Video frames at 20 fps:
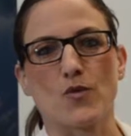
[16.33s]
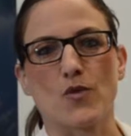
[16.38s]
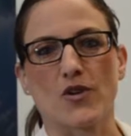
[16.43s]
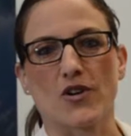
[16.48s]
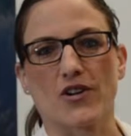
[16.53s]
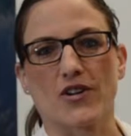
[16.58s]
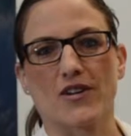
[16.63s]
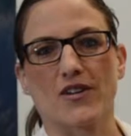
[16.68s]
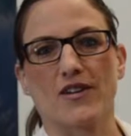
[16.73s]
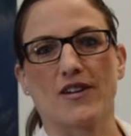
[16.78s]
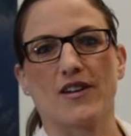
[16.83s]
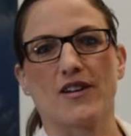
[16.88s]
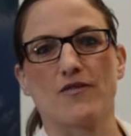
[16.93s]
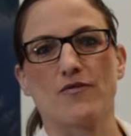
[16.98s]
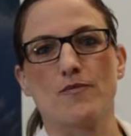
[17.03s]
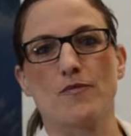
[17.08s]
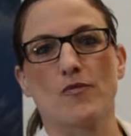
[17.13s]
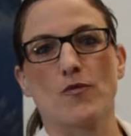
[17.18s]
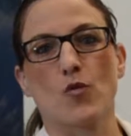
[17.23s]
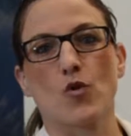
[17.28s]
Warner
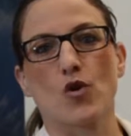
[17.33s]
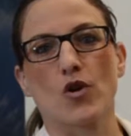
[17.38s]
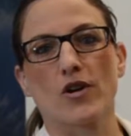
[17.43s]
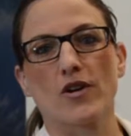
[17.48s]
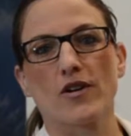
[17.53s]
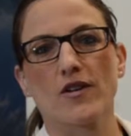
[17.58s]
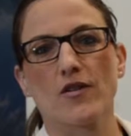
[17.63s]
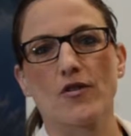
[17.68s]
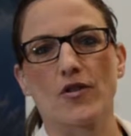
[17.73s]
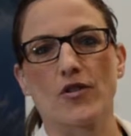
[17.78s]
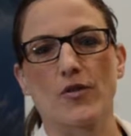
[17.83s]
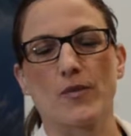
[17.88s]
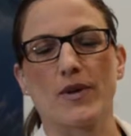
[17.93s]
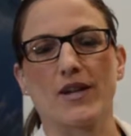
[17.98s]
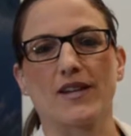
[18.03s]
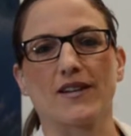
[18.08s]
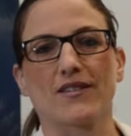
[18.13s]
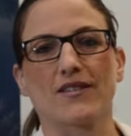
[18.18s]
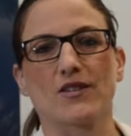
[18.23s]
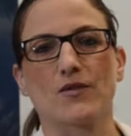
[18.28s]
of Warner
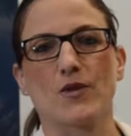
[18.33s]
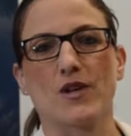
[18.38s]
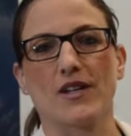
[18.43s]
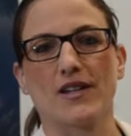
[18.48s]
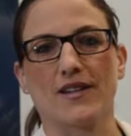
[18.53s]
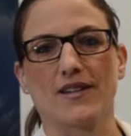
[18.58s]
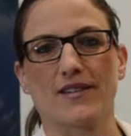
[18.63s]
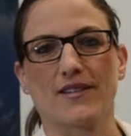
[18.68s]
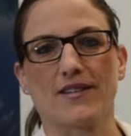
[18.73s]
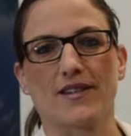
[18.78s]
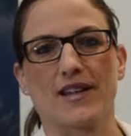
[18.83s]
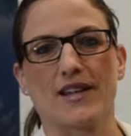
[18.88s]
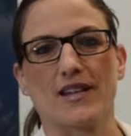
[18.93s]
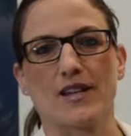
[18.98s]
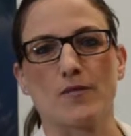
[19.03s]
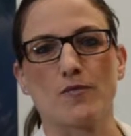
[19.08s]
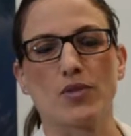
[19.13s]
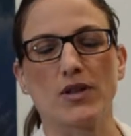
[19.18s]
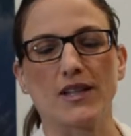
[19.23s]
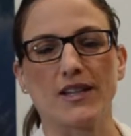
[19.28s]
Orthopedics and Wellness, and
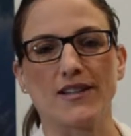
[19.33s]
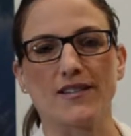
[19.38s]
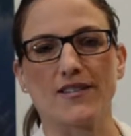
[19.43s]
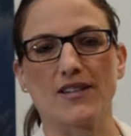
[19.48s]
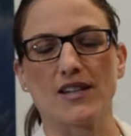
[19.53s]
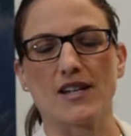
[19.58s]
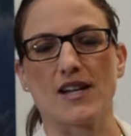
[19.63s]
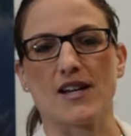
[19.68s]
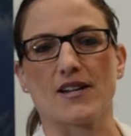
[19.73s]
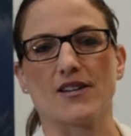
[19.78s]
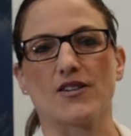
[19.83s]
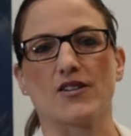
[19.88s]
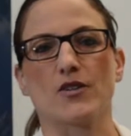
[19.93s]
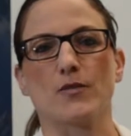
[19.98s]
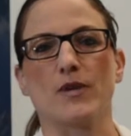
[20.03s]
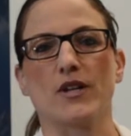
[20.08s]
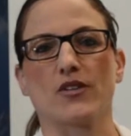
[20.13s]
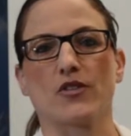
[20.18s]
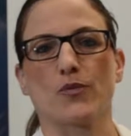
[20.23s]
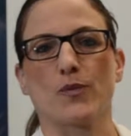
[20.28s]
I'm pleased and honored to
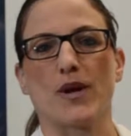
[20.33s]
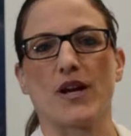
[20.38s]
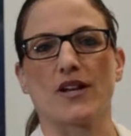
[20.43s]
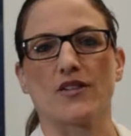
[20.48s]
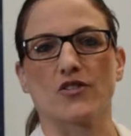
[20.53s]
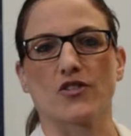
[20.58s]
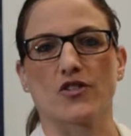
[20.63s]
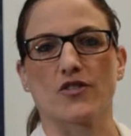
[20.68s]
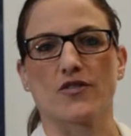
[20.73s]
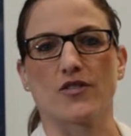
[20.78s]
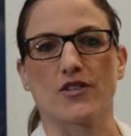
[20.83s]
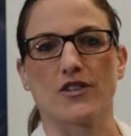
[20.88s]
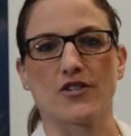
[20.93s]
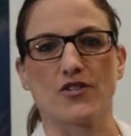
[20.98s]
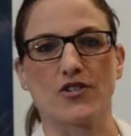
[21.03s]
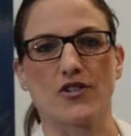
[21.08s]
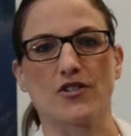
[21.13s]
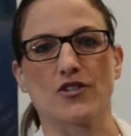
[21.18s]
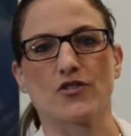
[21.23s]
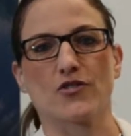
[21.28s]
be a sponsor for
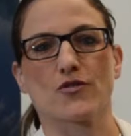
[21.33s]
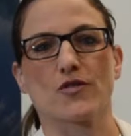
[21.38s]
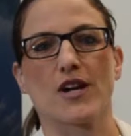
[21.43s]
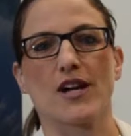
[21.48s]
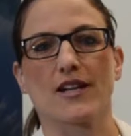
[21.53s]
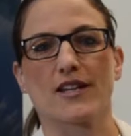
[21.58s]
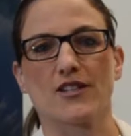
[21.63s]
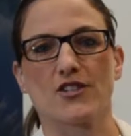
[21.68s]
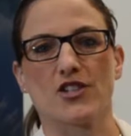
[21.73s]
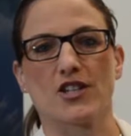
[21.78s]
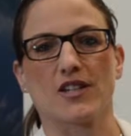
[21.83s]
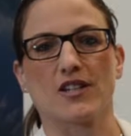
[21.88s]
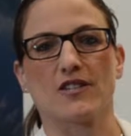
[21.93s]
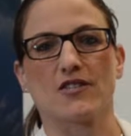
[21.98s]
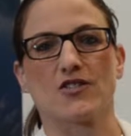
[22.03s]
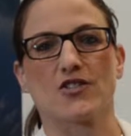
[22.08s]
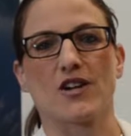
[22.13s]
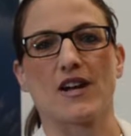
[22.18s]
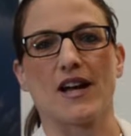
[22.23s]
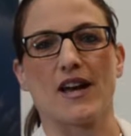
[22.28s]
this year's
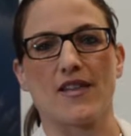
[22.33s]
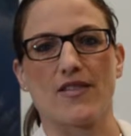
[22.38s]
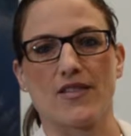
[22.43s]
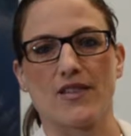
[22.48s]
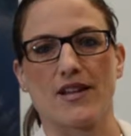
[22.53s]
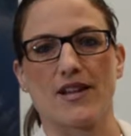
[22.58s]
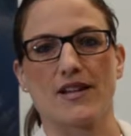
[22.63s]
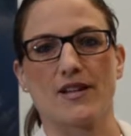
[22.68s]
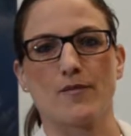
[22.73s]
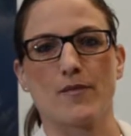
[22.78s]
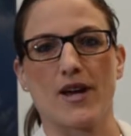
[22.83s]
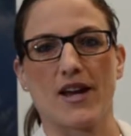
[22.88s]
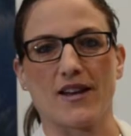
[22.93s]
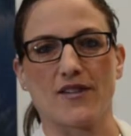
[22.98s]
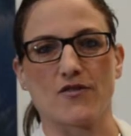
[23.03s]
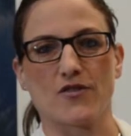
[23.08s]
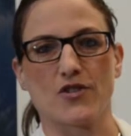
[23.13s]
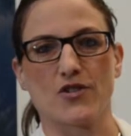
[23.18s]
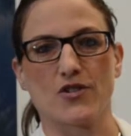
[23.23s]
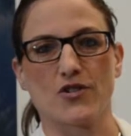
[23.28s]
RocketChix Triathlon in
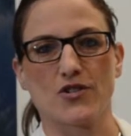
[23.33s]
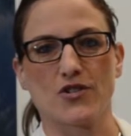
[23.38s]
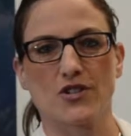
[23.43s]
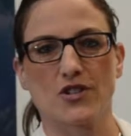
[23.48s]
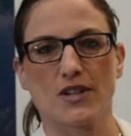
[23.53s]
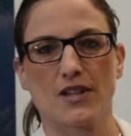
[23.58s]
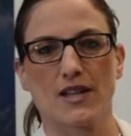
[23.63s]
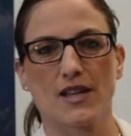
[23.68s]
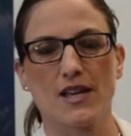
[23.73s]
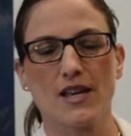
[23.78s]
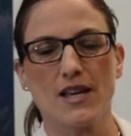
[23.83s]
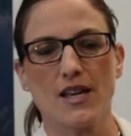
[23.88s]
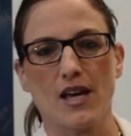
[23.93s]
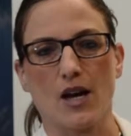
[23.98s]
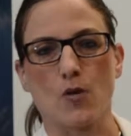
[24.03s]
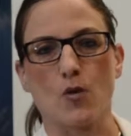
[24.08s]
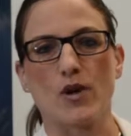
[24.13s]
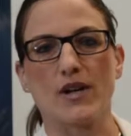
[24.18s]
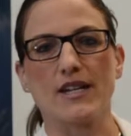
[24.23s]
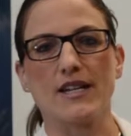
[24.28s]
Baton Rouge.
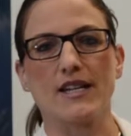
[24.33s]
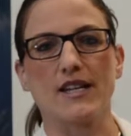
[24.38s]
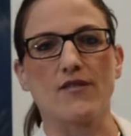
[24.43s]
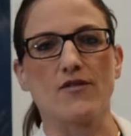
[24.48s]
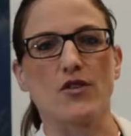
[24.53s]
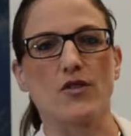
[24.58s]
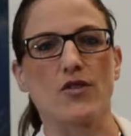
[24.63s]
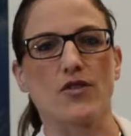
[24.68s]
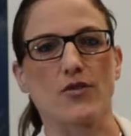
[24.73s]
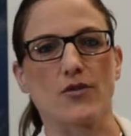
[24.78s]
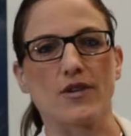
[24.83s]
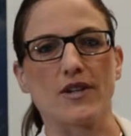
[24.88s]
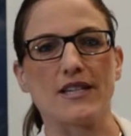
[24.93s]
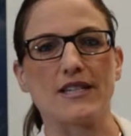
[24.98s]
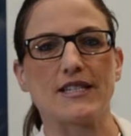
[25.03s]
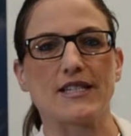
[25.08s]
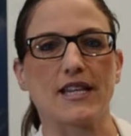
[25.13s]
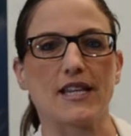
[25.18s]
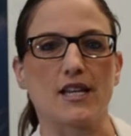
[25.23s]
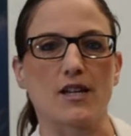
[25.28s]
I wanted to give you
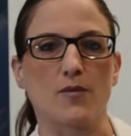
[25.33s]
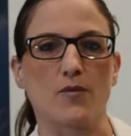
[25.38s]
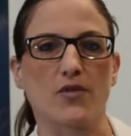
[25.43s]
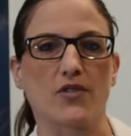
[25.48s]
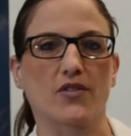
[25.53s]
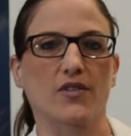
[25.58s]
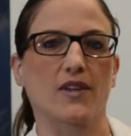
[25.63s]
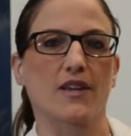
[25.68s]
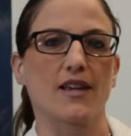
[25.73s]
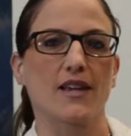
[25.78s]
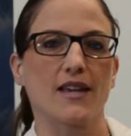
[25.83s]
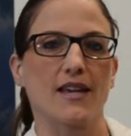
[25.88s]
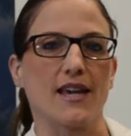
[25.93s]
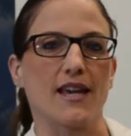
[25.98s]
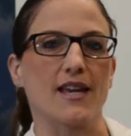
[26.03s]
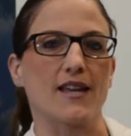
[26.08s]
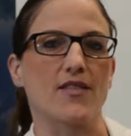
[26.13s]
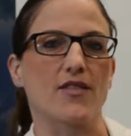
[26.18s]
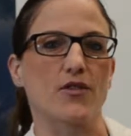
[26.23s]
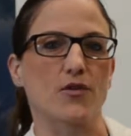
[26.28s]
3 tips
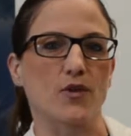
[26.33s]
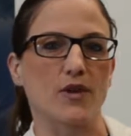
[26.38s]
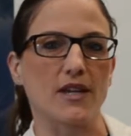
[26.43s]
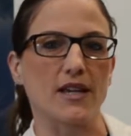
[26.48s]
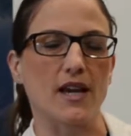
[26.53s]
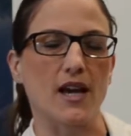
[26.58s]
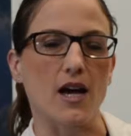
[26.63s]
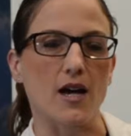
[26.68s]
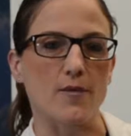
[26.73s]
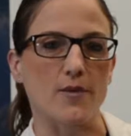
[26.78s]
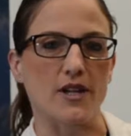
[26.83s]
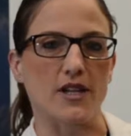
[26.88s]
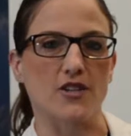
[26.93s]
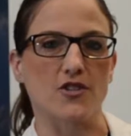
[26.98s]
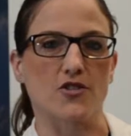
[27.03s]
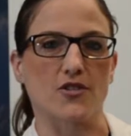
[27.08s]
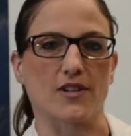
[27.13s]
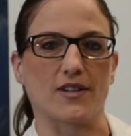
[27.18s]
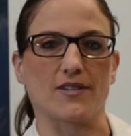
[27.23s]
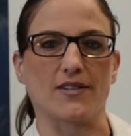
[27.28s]
and 3 common
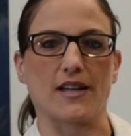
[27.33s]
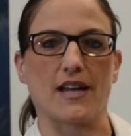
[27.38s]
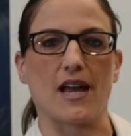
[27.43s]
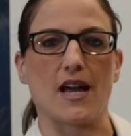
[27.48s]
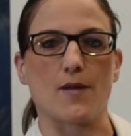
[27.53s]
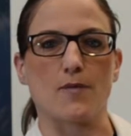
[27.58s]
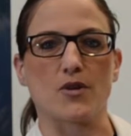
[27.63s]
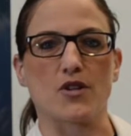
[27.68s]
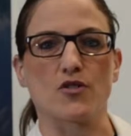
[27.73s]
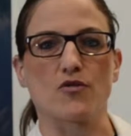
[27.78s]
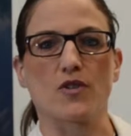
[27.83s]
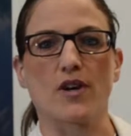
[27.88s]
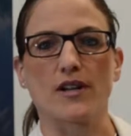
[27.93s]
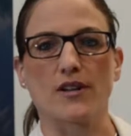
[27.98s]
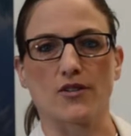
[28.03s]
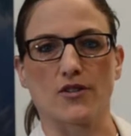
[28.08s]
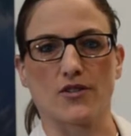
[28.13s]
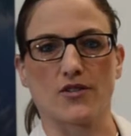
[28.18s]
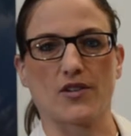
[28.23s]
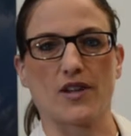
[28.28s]
injuries that happen to
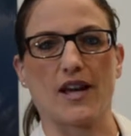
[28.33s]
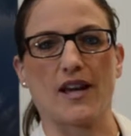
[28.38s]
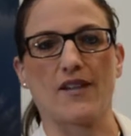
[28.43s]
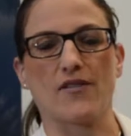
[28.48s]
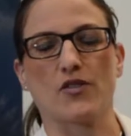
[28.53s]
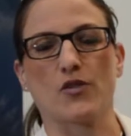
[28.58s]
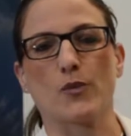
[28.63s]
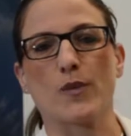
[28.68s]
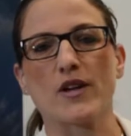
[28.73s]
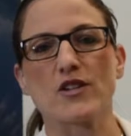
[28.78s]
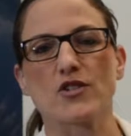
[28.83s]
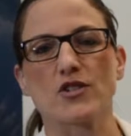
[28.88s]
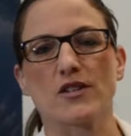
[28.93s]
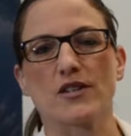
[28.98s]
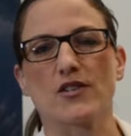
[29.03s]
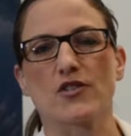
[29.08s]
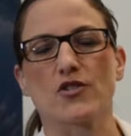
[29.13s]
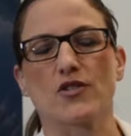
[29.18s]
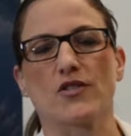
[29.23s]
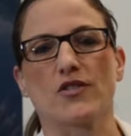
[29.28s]
runners. I have a special
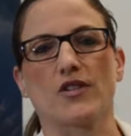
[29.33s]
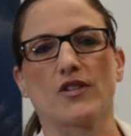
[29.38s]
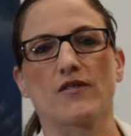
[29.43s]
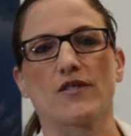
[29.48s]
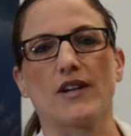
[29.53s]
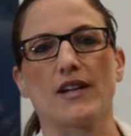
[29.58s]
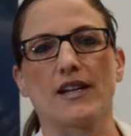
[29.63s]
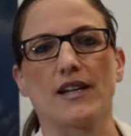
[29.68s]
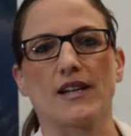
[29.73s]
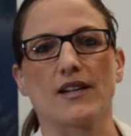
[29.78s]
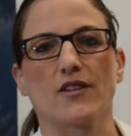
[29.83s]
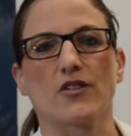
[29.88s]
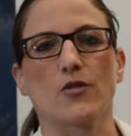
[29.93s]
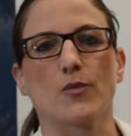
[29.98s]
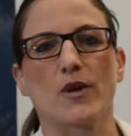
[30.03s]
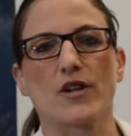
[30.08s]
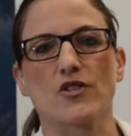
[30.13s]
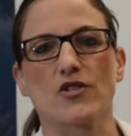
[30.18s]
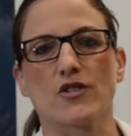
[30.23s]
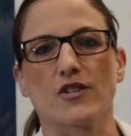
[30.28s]
interest in running and a
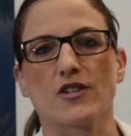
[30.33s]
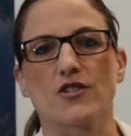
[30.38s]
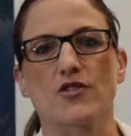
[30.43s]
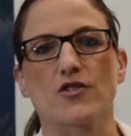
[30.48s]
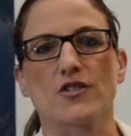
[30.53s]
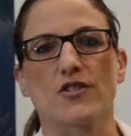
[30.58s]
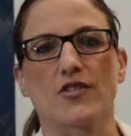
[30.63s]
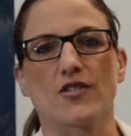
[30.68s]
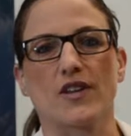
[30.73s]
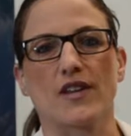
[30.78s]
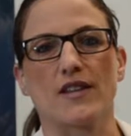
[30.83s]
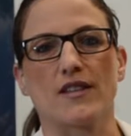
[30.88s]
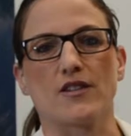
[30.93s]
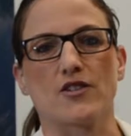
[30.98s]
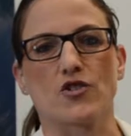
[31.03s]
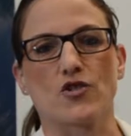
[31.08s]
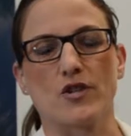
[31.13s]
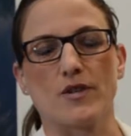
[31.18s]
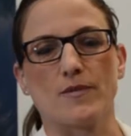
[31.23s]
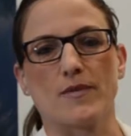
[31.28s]
special interest in
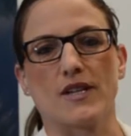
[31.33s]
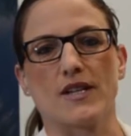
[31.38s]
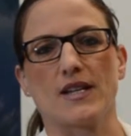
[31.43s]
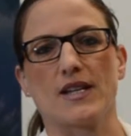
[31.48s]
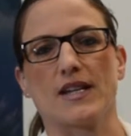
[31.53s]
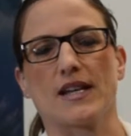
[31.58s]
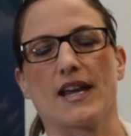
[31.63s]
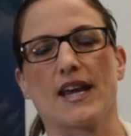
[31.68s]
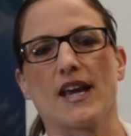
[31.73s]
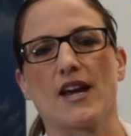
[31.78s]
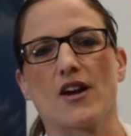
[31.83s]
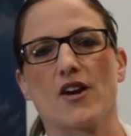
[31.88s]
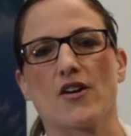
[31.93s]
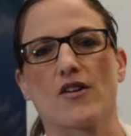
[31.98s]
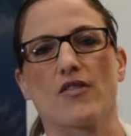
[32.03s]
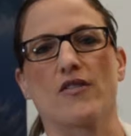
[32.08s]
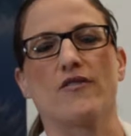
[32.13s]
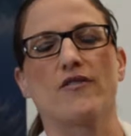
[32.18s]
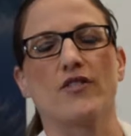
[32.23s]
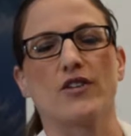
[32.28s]
the treatment and care
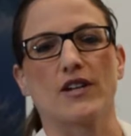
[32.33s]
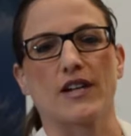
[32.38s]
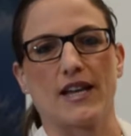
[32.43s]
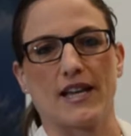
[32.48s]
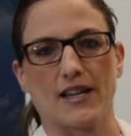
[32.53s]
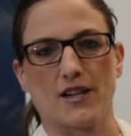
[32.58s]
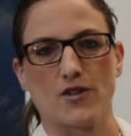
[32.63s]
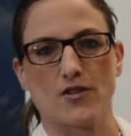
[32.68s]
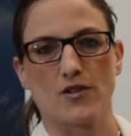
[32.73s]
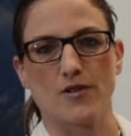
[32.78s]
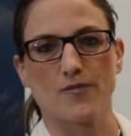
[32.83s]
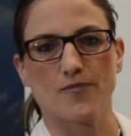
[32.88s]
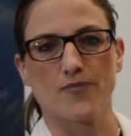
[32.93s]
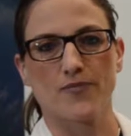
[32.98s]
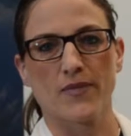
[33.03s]
of the foot and ankle.